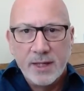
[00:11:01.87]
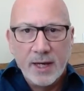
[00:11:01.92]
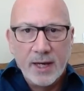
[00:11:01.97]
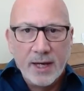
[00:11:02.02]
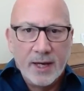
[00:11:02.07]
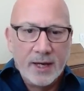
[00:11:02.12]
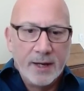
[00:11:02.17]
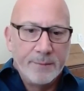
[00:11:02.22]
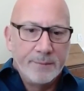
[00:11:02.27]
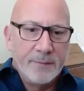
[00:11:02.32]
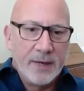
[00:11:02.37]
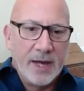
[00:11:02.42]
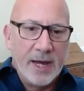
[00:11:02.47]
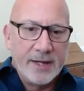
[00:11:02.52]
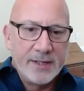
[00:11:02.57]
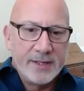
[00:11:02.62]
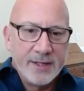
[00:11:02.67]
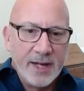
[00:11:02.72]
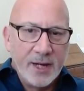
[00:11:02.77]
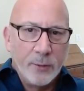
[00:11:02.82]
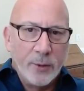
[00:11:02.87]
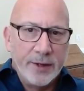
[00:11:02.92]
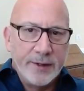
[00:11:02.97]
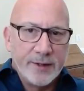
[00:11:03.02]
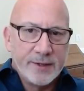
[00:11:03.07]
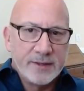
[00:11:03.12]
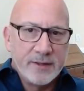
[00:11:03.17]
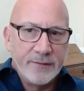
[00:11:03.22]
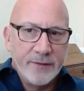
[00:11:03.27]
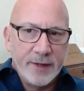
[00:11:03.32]
I today
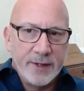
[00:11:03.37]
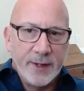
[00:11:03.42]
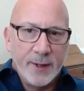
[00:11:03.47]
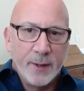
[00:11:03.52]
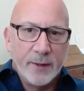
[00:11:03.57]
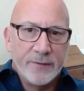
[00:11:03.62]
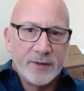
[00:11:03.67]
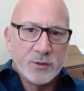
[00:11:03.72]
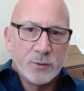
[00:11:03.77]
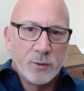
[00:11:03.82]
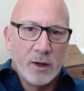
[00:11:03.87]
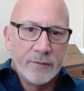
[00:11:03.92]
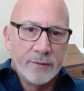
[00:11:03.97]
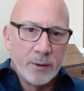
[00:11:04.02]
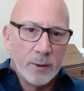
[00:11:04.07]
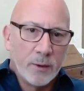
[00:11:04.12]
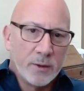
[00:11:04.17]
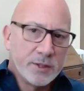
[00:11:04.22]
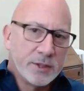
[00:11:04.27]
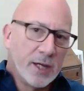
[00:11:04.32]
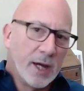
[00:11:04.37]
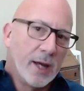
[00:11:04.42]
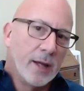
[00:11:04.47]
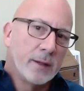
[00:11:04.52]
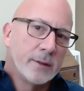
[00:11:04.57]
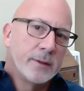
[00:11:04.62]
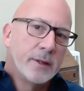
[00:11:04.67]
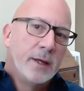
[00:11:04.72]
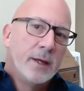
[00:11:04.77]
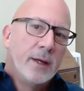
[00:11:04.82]
witnessed a video of a 12-year-old
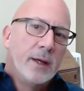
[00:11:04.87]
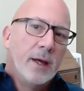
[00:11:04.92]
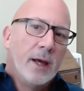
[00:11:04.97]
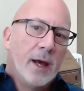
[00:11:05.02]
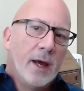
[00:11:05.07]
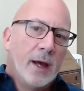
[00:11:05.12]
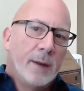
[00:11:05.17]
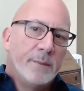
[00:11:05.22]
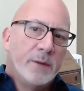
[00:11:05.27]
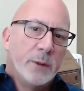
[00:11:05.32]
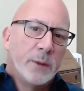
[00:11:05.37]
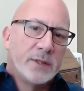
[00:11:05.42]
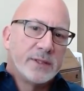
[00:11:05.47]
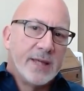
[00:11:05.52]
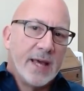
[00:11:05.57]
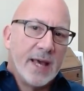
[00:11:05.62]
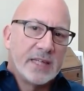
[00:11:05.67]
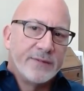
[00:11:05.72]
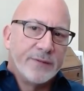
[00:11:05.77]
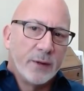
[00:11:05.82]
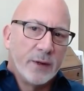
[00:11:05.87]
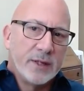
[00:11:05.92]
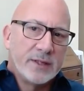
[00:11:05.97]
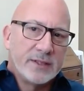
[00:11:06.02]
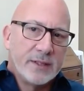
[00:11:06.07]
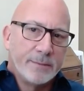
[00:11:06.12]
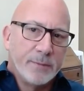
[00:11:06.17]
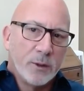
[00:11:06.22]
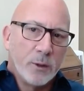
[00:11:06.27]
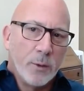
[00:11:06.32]
child who was asked very
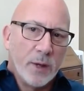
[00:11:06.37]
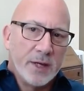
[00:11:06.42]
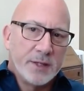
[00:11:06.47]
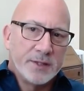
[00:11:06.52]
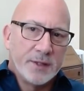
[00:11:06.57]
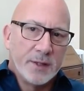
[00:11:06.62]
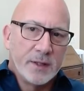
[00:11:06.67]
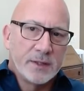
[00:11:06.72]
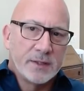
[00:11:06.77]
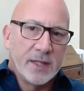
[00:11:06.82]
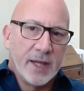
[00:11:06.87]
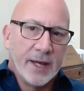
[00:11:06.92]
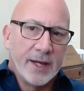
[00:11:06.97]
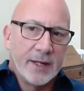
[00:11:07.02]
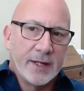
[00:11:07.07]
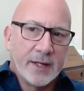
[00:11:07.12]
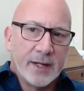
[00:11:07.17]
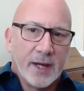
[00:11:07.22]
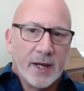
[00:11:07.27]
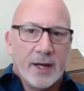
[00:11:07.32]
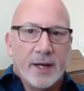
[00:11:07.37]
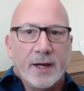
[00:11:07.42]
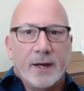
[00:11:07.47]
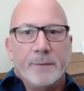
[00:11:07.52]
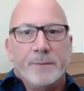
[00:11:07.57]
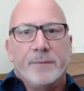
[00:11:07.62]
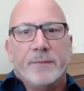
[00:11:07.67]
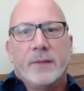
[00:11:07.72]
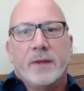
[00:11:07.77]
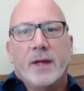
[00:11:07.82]
simple questions like,
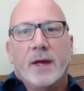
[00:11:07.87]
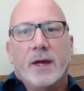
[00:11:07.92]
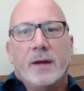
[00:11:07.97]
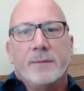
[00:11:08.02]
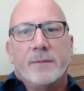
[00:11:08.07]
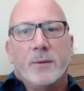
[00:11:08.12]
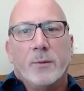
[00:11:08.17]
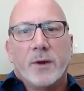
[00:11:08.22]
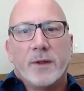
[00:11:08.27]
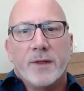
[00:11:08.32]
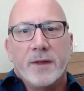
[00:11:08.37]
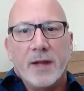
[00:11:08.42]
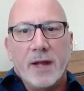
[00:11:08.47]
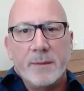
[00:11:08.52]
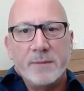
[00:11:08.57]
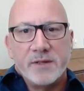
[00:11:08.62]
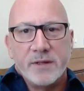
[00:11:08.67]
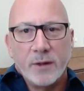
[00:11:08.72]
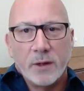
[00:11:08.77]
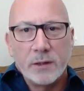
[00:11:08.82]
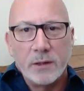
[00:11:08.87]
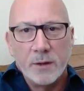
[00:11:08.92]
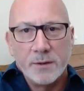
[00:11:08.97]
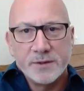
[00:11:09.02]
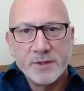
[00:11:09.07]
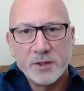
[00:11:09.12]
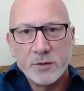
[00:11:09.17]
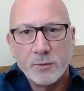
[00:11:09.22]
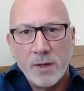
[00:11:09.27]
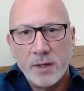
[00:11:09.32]
what are the names of your
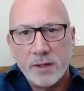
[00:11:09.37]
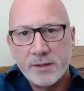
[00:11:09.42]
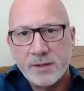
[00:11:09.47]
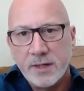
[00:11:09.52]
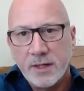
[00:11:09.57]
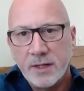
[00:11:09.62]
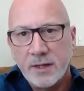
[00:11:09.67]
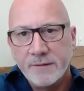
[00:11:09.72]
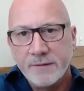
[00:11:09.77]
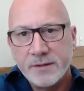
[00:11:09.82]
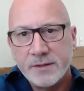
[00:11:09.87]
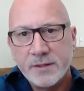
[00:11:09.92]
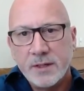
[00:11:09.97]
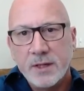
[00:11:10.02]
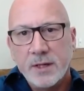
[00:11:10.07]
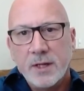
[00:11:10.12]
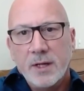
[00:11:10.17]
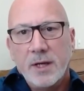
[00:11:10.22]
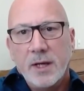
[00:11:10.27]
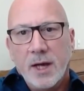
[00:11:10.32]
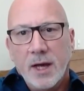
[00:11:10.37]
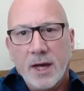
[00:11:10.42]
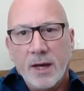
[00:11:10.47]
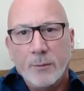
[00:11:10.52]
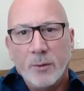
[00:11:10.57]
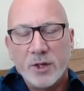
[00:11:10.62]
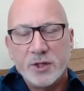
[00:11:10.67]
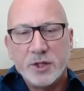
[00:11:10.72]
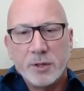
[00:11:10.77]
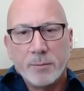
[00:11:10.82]
closest relatives?
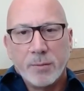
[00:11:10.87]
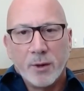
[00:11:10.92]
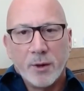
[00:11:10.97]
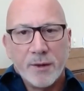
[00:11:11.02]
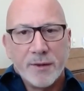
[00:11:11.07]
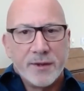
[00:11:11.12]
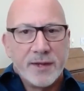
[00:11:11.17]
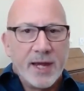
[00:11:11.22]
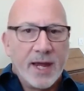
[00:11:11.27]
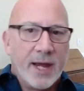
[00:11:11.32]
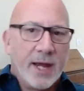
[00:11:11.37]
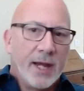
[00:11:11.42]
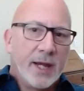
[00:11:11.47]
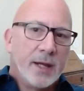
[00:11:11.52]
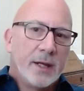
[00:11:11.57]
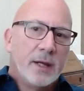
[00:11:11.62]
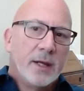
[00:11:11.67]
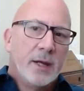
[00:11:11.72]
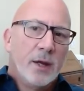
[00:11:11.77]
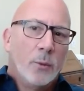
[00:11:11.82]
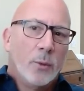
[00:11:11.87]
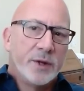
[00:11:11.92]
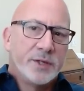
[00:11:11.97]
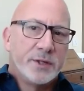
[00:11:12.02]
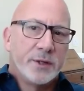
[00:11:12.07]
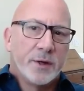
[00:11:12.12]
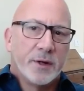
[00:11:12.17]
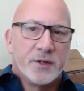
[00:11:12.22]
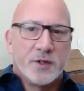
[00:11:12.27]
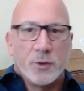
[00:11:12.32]
What's your birthday? What's
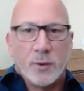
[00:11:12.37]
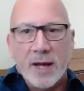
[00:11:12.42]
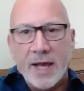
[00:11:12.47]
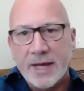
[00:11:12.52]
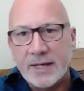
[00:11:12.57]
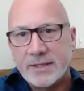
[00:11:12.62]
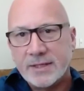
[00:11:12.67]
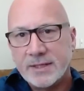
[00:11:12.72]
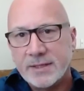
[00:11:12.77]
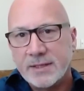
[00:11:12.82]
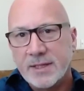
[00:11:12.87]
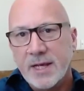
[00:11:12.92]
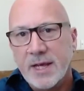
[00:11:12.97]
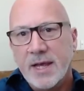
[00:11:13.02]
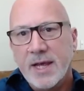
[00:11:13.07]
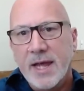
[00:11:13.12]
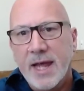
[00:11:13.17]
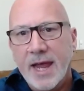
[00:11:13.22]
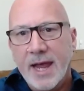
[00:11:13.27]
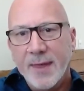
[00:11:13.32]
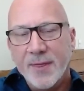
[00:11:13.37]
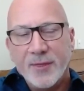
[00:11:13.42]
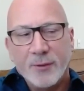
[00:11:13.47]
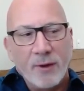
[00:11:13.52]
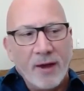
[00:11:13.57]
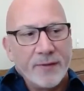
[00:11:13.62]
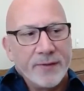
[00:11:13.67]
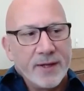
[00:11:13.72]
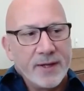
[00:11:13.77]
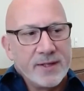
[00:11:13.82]
your address? And
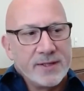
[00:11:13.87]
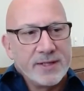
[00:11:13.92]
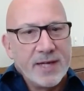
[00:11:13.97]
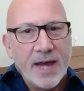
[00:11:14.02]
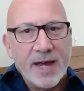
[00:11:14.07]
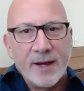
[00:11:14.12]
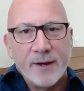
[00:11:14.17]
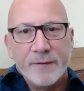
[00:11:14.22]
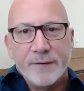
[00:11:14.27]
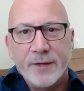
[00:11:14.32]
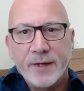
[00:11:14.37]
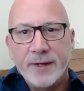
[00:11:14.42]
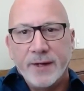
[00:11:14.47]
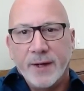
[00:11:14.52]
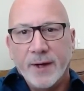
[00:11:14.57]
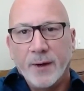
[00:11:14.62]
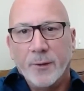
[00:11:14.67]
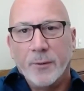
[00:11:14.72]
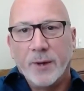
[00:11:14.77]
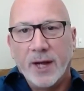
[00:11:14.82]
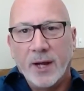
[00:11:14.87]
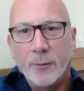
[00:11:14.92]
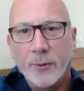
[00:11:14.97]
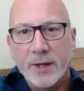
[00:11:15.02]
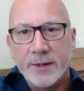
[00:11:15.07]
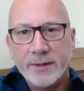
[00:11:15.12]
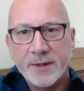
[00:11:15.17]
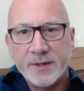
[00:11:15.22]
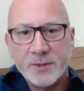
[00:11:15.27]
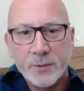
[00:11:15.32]
throughout the entire video, what I
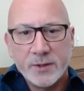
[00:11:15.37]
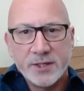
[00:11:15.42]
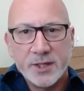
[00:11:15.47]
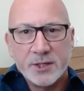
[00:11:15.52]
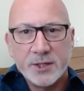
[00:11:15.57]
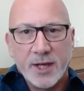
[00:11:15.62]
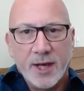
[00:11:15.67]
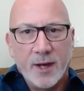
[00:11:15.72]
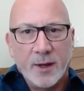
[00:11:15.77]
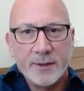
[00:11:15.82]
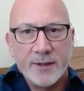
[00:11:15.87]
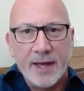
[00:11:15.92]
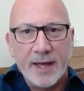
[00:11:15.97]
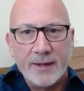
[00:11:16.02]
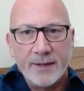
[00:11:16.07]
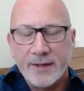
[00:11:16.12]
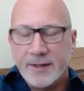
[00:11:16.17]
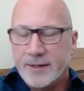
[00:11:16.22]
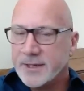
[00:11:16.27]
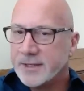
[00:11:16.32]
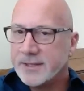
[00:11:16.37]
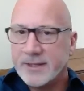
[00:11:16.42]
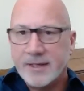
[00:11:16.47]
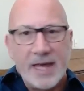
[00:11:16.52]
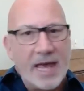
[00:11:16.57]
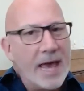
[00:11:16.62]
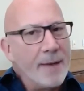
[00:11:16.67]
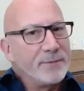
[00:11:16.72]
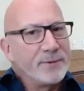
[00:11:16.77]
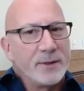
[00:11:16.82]
witnessed was a child just
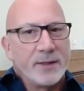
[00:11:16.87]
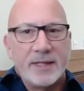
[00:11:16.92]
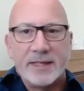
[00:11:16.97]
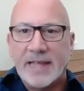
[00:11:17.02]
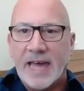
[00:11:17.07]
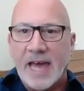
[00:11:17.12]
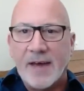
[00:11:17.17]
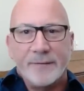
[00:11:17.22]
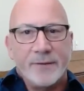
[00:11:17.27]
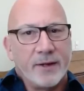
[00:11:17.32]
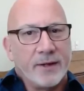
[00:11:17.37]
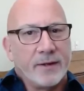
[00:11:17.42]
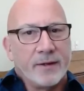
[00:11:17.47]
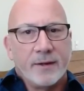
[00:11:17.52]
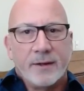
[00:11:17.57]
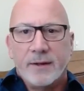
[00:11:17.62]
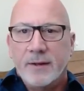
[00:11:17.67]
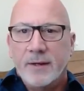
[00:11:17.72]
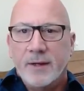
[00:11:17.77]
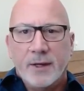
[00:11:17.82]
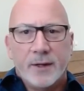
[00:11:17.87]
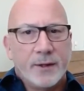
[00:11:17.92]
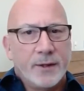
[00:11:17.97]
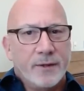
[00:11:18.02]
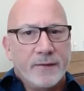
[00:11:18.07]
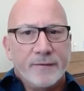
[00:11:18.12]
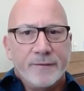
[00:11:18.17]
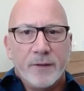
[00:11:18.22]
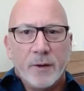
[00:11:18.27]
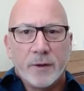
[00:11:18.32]
absolutely laughing.
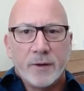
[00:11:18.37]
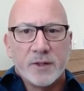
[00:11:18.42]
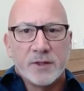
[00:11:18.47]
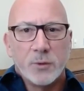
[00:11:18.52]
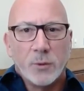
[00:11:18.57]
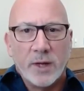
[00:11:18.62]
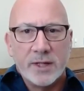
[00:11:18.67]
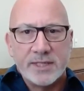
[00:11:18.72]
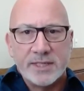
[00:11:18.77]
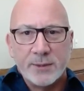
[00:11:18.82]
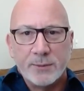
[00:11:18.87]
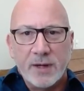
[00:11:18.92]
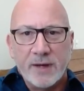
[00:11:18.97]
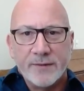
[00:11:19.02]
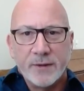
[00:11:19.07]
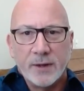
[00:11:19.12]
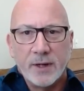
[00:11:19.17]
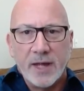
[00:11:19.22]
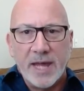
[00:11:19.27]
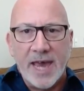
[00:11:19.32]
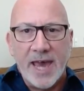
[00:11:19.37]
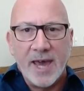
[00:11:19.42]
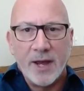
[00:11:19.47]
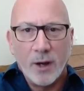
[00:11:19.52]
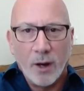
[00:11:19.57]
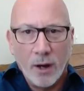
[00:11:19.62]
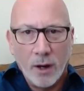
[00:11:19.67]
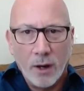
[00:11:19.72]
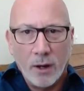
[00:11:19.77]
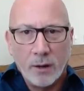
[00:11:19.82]
Couldn't focus whatsoever at
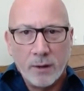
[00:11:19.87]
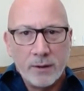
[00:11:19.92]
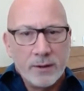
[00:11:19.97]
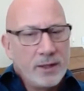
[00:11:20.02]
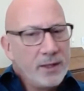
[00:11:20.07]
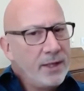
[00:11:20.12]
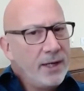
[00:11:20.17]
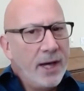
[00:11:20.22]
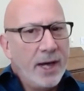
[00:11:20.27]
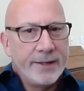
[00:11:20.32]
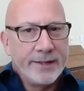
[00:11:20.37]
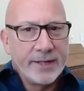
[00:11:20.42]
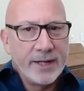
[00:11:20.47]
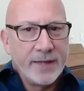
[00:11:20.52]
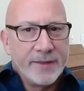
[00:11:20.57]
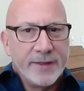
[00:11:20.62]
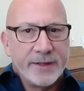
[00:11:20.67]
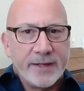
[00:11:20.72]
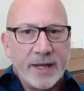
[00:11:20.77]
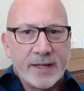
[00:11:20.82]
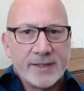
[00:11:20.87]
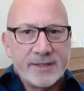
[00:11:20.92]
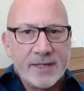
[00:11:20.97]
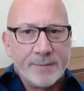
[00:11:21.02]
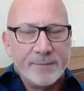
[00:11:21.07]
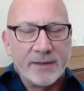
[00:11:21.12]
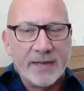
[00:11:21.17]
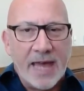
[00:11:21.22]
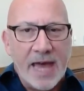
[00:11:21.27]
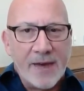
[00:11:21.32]
all on anything
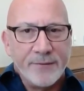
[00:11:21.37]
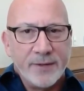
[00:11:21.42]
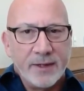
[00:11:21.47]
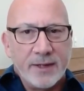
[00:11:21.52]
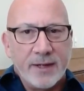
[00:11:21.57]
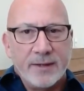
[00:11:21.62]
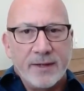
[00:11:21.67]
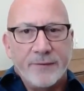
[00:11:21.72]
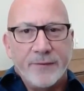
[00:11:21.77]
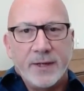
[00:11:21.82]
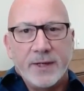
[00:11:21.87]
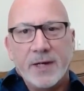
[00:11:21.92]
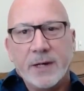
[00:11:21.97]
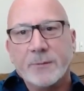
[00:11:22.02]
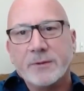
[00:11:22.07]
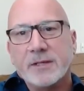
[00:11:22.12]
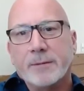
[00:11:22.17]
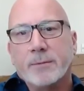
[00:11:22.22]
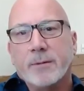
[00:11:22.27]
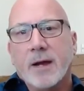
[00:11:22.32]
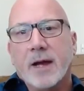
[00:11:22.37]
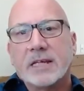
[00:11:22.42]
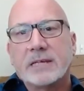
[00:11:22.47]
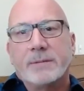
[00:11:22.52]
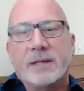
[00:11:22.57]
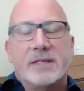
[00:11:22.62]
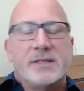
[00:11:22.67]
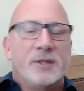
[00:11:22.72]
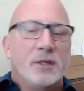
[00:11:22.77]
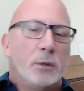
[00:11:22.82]
except laughing, and the video was
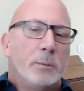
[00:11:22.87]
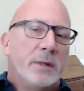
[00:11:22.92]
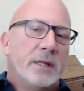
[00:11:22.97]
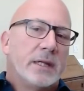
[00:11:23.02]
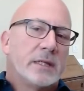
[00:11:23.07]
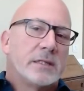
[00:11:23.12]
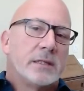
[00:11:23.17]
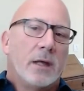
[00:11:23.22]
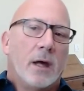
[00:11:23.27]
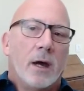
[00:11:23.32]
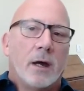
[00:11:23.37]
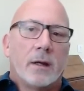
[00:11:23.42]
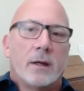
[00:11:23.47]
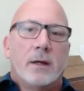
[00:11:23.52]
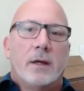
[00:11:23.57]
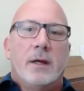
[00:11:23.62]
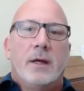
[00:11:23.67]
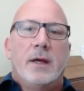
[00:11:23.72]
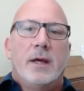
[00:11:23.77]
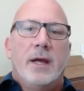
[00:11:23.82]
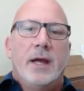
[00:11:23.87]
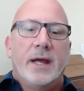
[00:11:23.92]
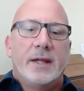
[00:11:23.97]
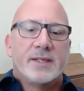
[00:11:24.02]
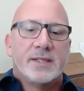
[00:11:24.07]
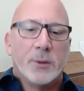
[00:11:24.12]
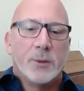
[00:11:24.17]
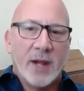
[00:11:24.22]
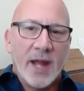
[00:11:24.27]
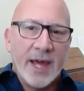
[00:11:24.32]
approximately 2 minutes long. And
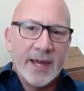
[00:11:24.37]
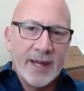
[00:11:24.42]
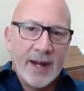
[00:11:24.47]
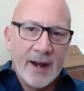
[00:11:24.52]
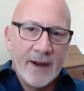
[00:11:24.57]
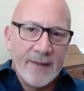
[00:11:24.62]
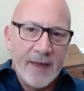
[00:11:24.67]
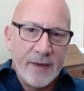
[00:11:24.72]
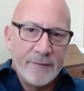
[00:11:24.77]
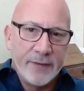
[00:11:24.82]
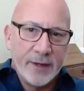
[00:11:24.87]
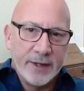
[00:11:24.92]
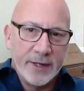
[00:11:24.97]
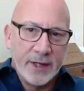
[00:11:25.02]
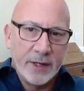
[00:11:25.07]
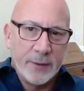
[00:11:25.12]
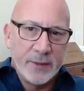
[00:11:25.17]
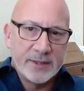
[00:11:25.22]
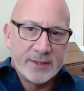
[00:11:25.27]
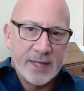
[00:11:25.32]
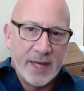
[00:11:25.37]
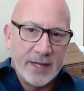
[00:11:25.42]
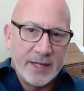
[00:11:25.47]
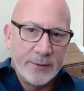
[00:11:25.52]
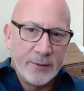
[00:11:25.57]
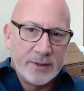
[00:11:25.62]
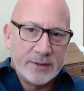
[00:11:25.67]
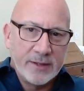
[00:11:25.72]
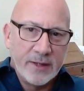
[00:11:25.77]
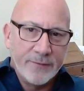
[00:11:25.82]
so what I got out of that video is that it
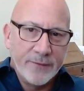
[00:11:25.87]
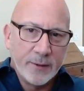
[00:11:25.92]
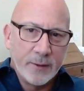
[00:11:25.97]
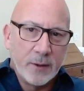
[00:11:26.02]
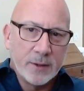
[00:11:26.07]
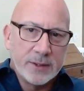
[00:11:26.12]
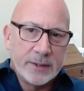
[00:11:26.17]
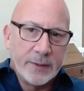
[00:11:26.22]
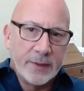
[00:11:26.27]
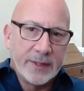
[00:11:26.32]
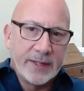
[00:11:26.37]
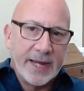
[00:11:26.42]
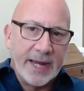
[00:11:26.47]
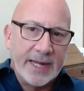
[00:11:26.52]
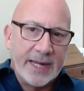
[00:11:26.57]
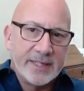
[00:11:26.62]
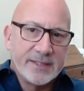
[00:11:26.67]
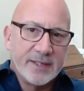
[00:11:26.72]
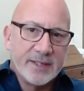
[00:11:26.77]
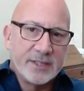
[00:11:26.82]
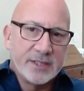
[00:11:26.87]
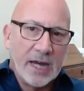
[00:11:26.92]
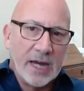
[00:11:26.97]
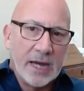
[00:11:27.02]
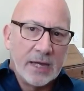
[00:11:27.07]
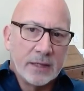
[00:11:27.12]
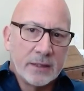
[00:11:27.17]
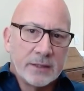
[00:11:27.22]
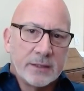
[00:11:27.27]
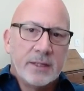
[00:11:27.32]
was difficult to engage the
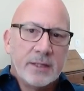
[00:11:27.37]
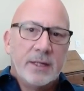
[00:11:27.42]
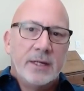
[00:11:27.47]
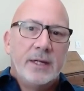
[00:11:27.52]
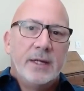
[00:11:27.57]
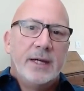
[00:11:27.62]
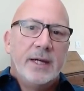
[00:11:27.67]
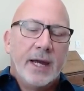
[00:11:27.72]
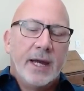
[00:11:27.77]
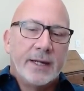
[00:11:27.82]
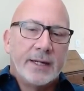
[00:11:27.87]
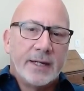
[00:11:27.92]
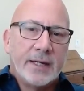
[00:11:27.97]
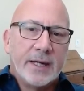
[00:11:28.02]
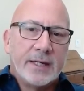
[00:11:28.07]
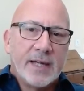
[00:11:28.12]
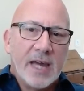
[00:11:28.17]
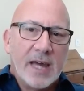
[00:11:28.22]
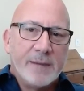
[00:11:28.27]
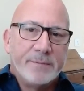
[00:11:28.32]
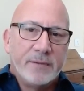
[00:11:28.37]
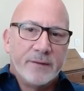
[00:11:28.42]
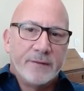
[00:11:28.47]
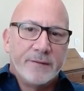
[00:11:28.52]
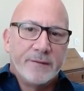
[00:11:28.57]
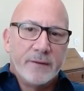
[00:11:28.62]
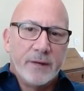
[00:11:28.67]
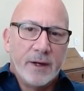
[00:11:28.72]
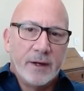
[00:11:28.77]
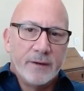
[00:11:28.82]
child in any type of